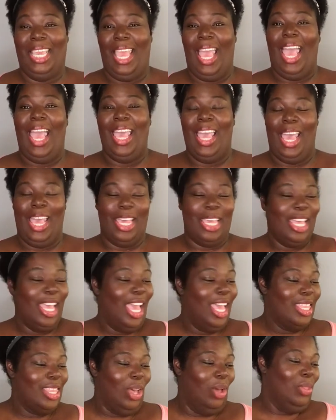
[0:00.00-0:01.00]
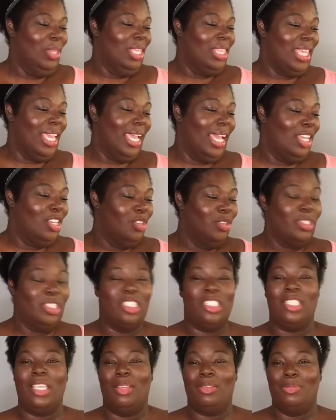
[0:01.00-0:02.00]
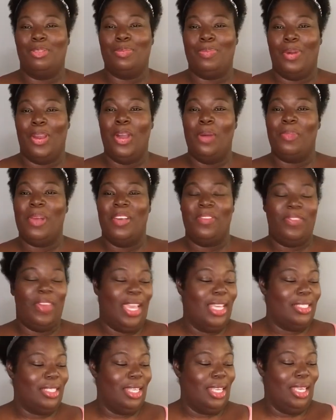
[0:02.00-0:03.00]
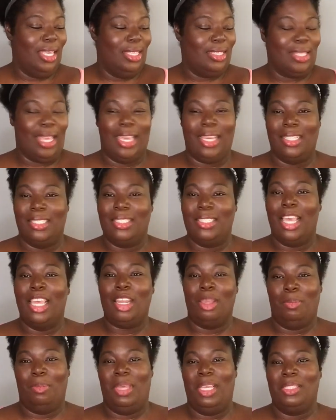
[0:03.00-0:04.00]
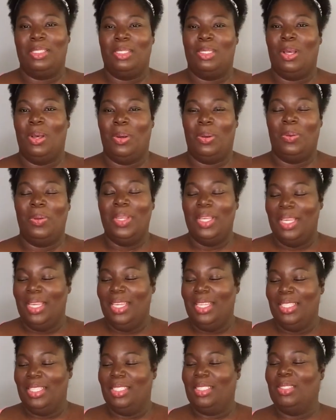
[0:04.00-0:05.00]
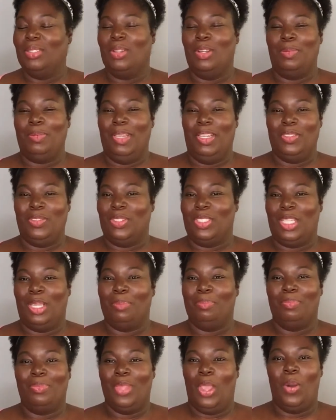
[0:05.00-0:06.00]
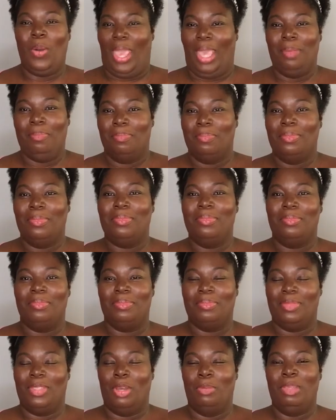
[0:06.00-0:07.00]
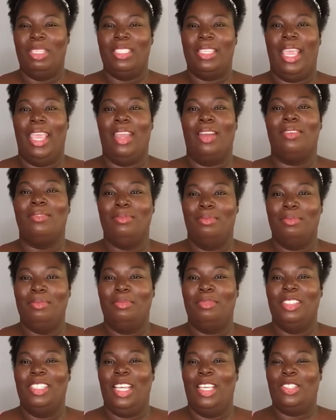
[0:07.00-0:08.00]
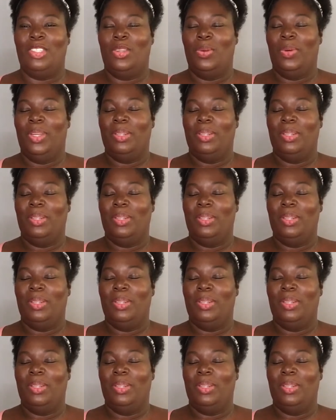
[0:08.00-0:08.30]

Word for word: I, I The only thing I usually spray on my face is like a setting mist. So this is going to be interesting. Okay, don't be scared. Let's do it.